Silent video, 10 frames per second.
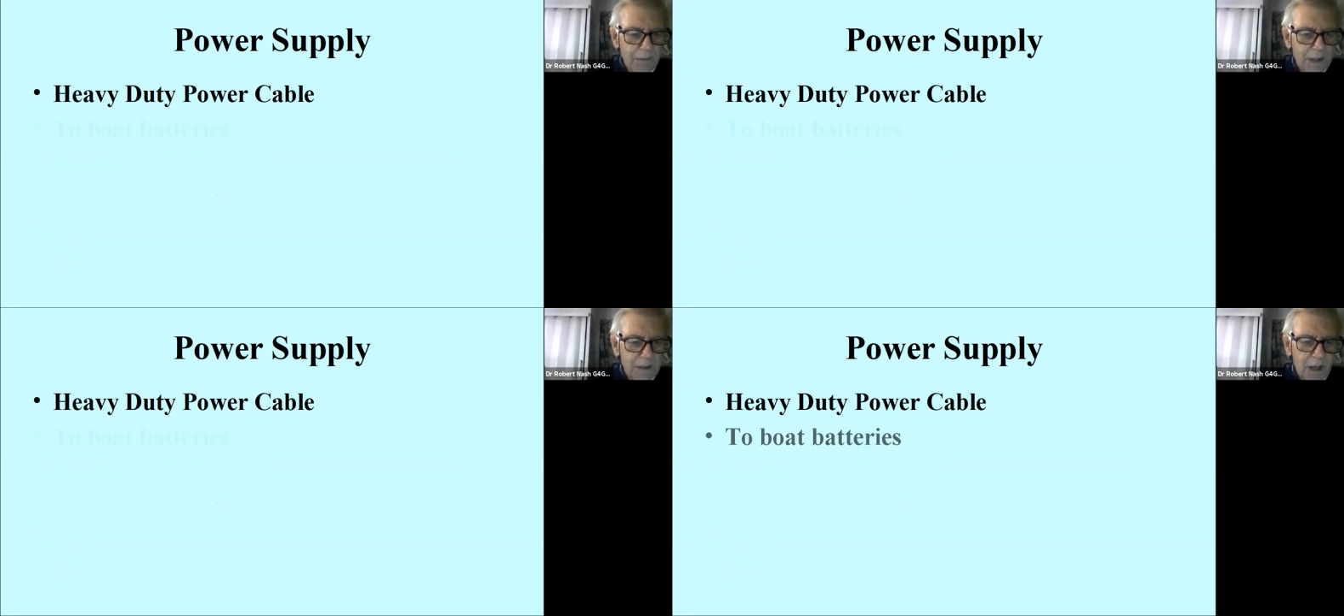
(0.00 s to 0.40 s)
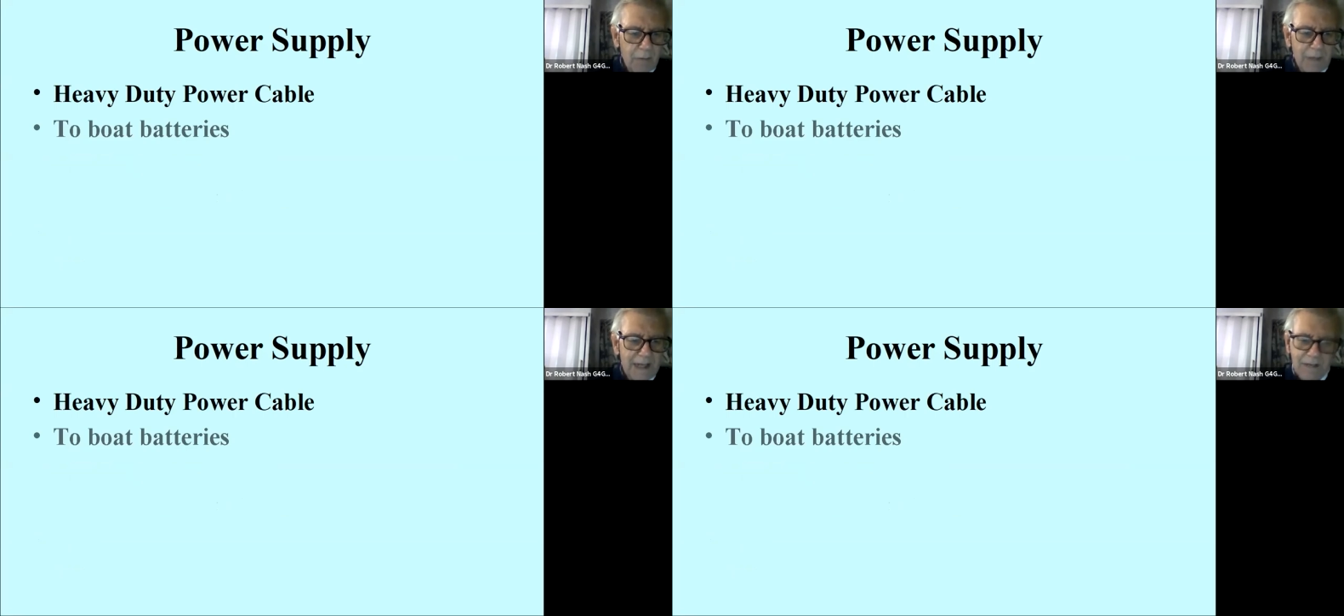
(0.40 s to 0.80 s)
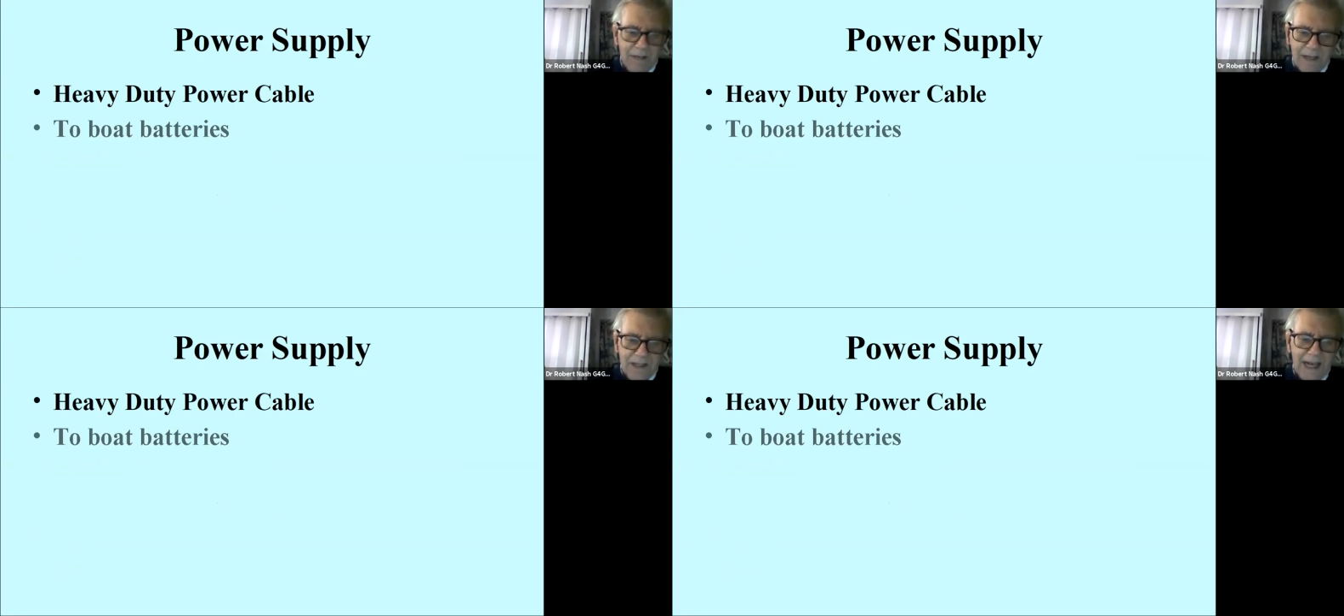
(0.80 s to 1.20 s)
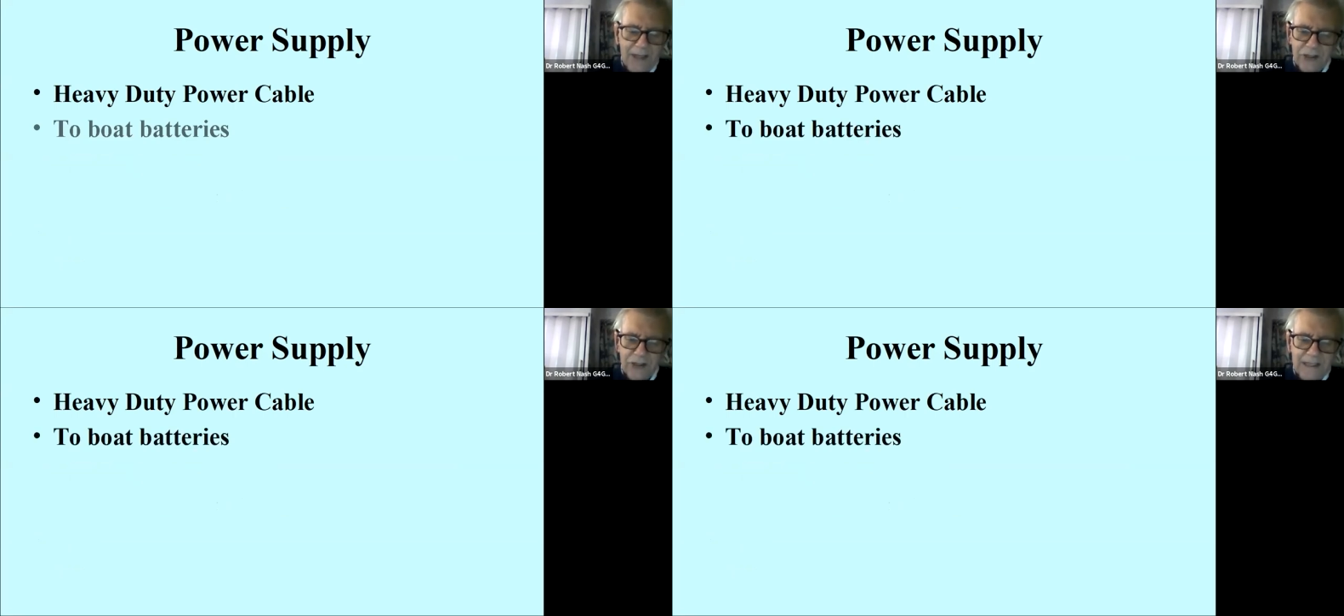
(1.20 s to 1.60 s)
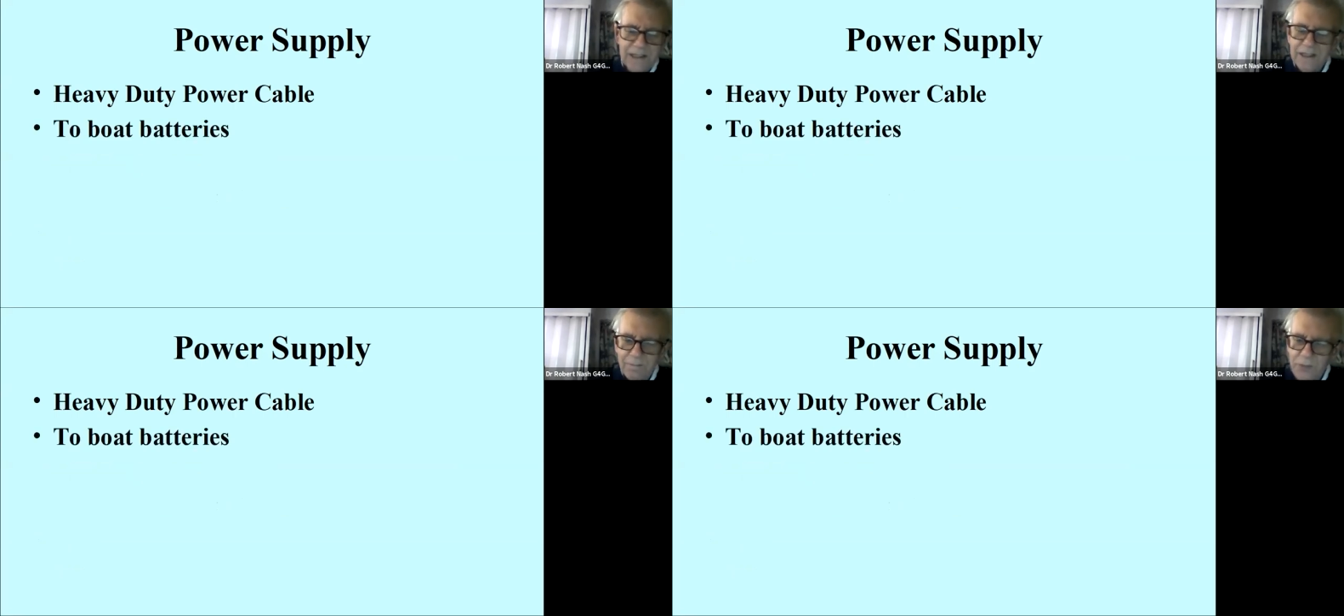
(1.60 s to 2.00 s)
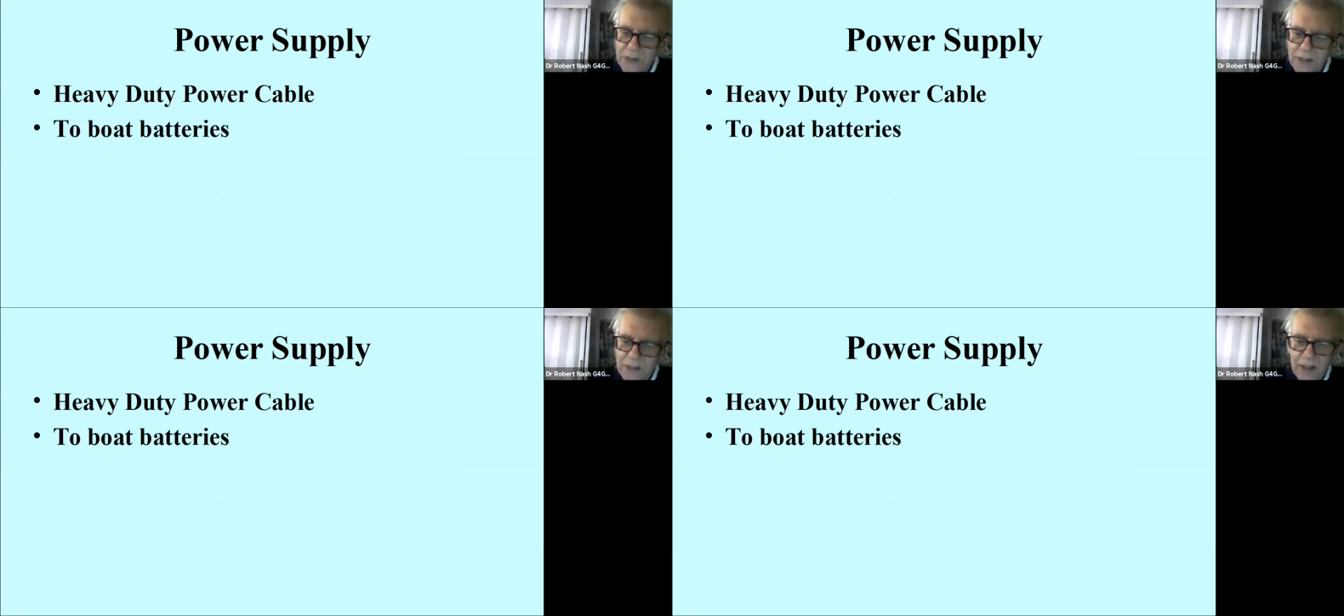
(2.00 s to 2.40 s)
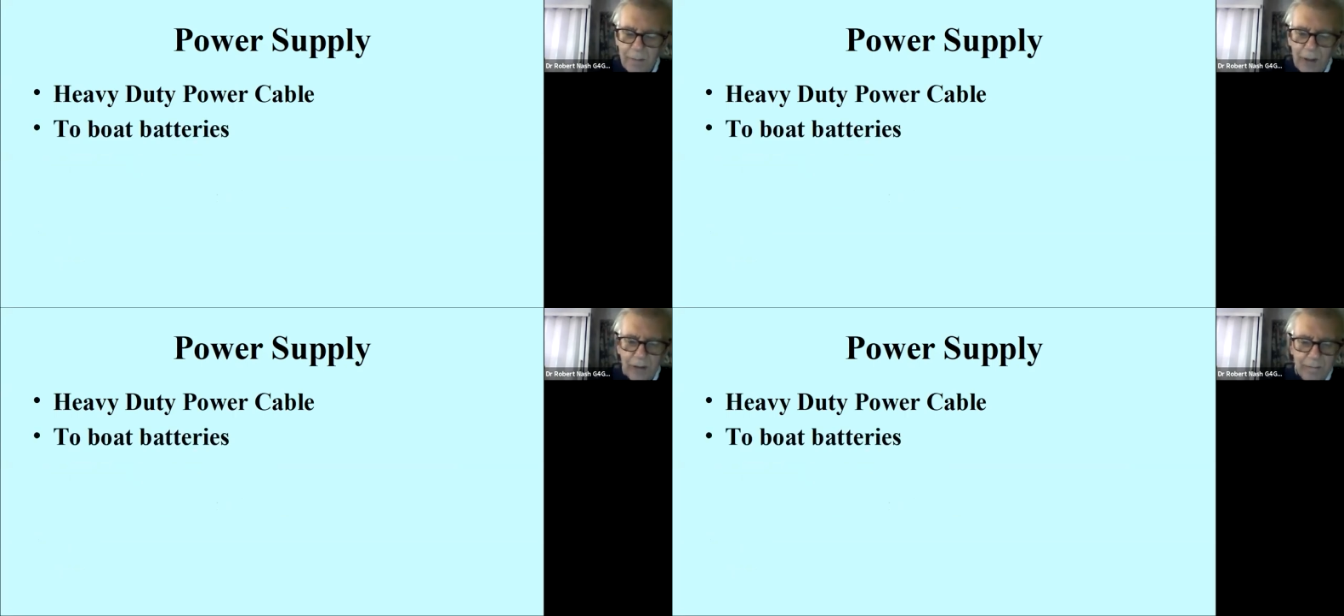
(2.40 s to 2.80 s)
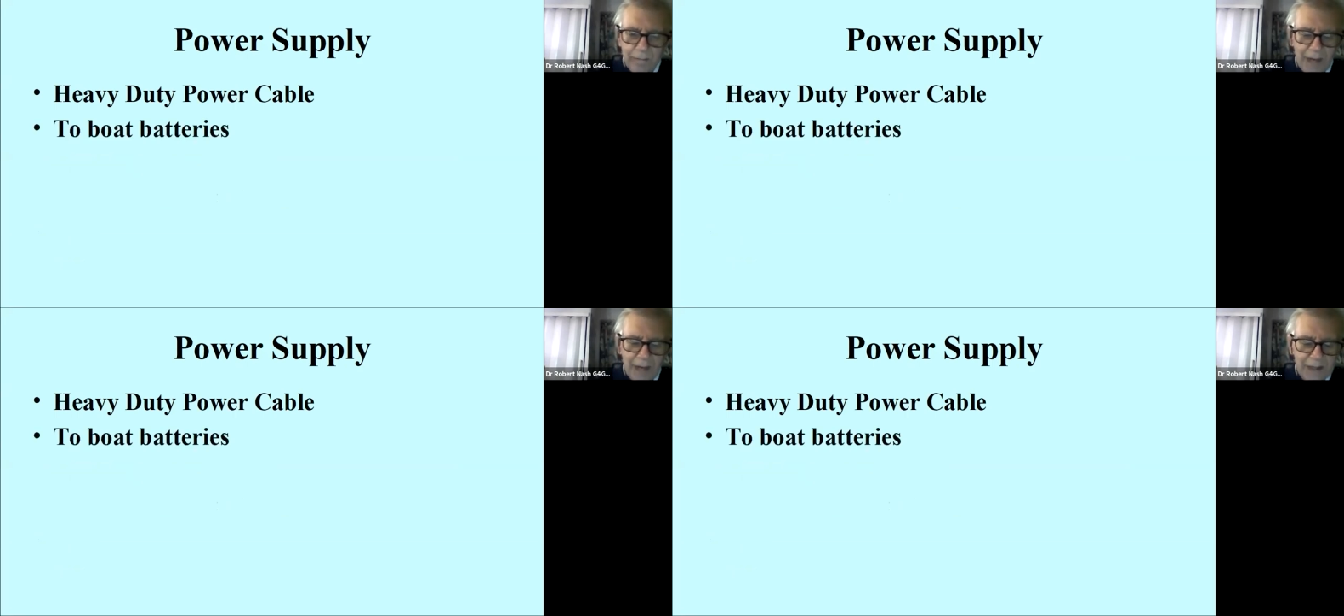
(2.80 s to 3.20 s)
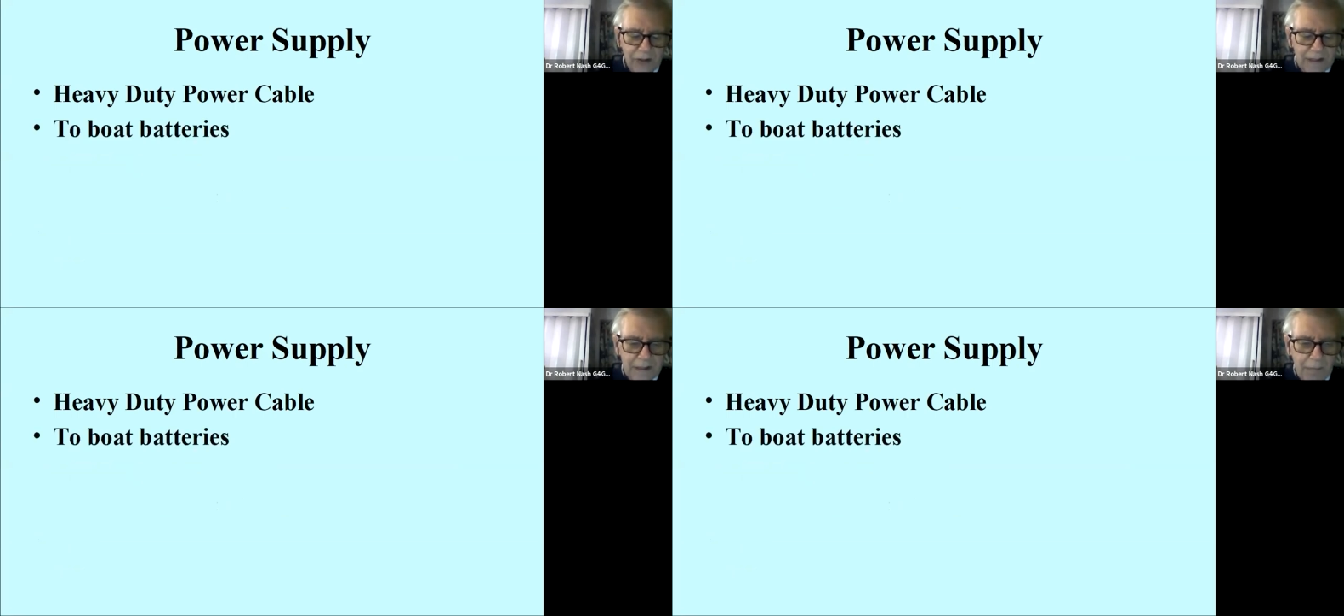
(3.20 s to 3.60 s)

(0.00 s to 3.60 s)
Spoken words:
And we attached this to the boat batteries.